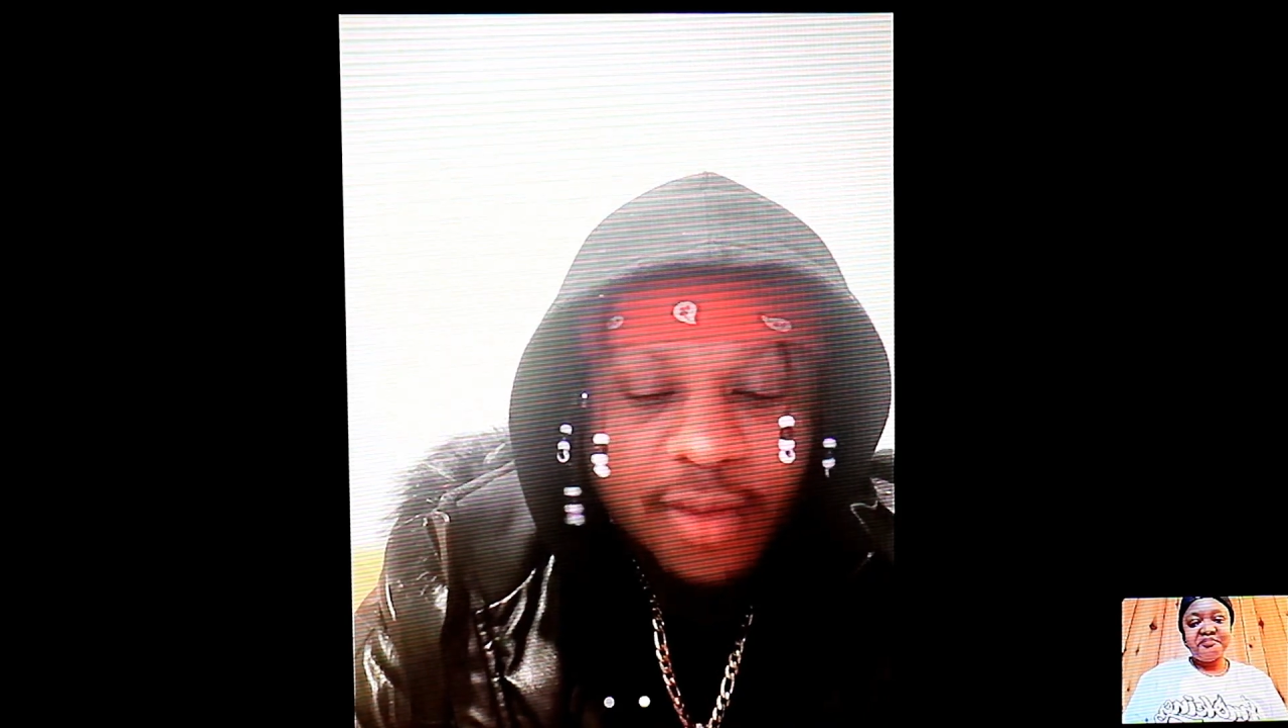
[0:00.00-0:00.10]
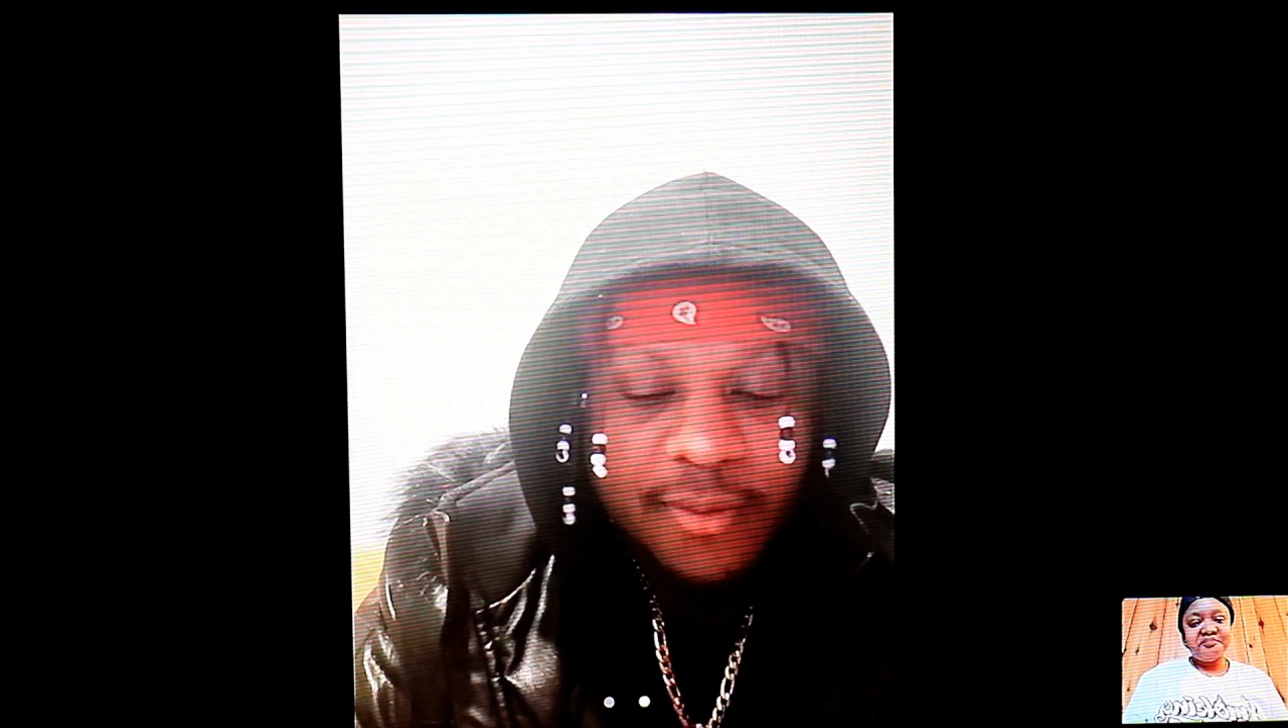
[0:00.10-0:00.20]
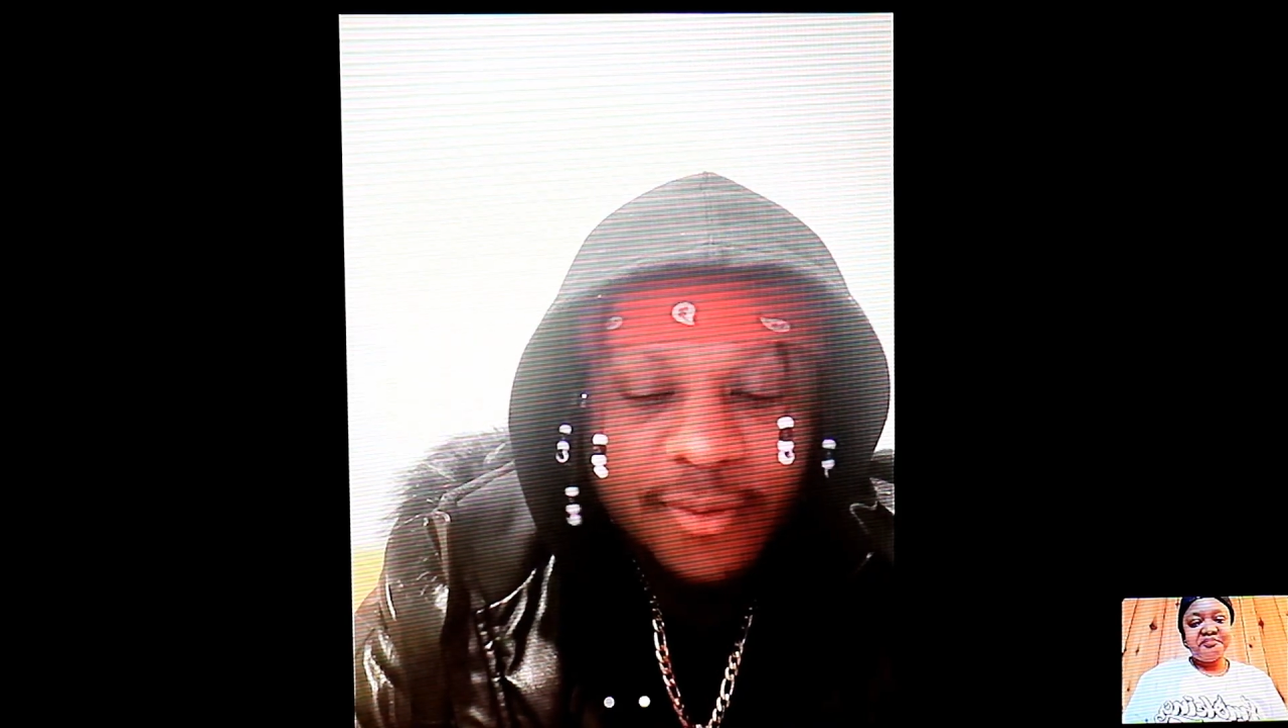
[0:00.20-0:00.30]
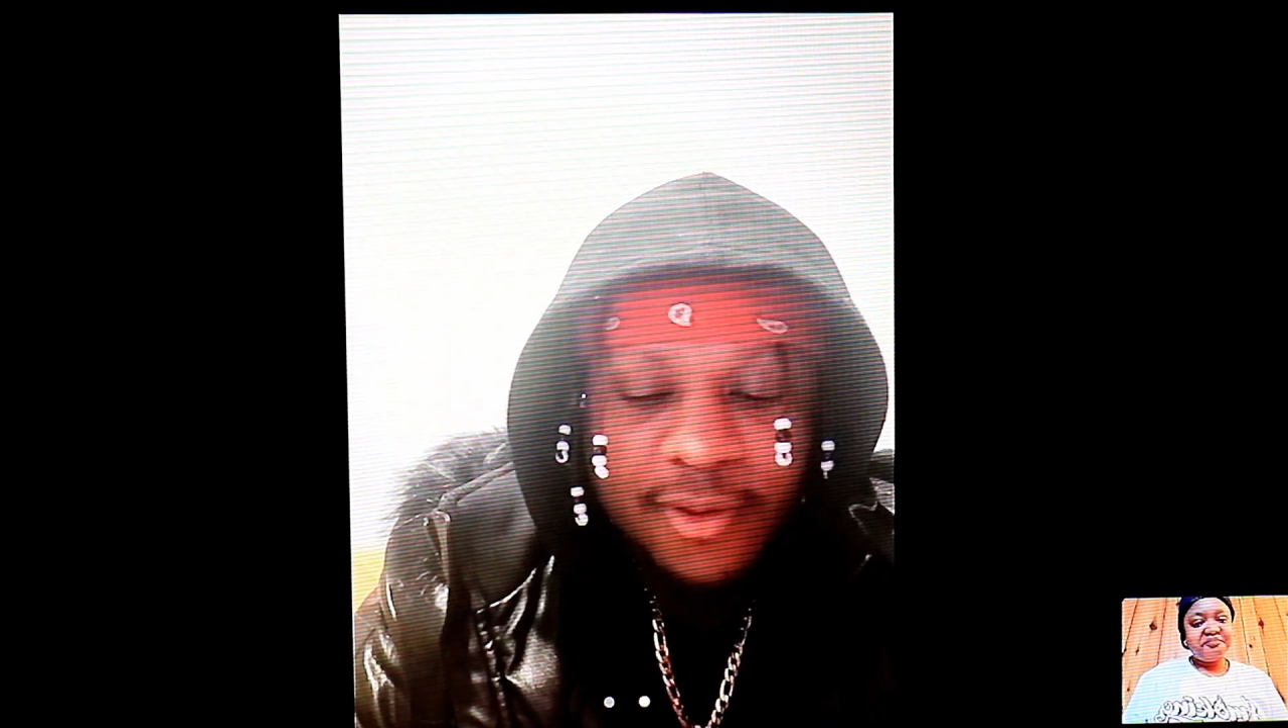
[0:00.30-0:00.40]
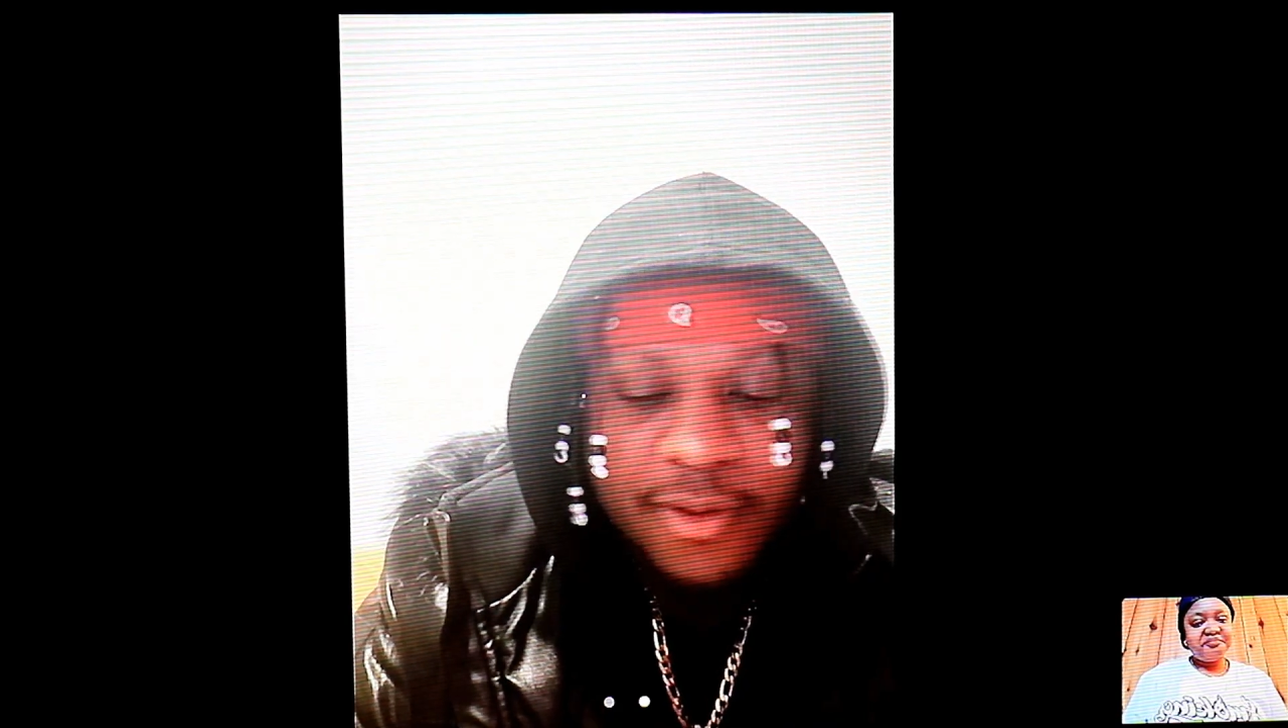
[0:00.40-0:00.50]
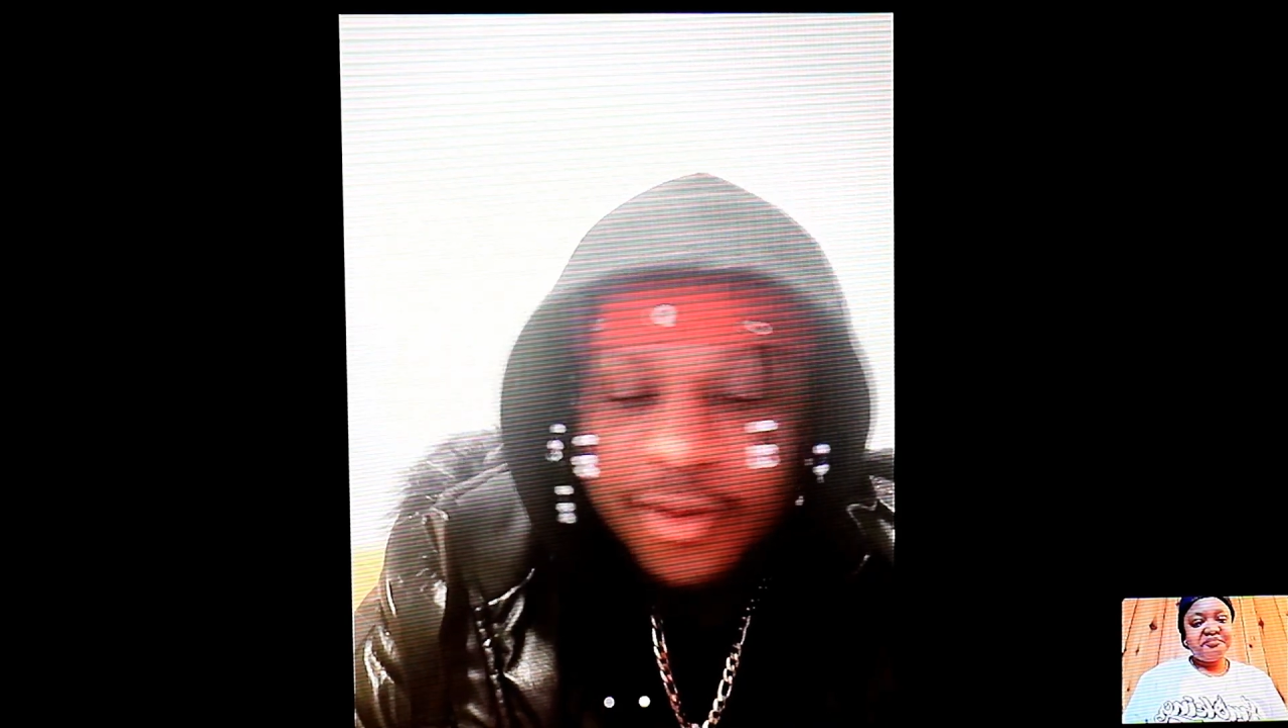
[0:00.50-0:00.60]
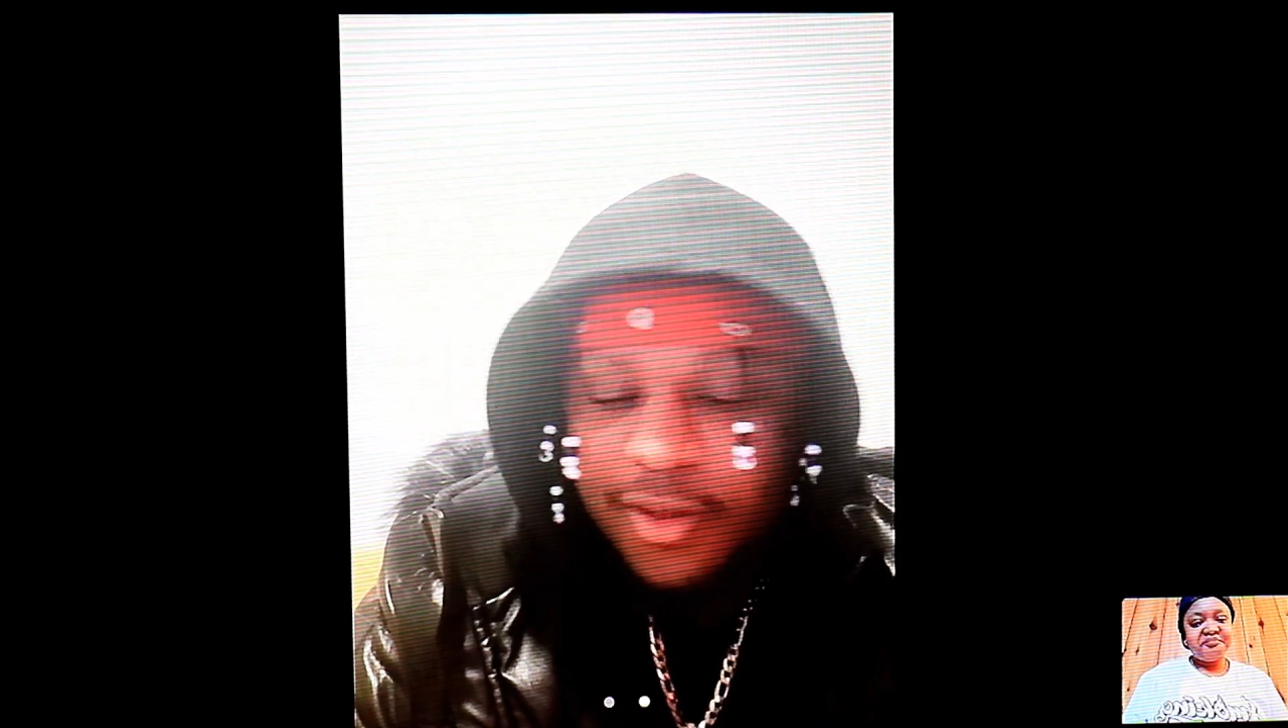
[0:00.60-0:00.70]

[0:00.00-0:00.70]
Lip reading: I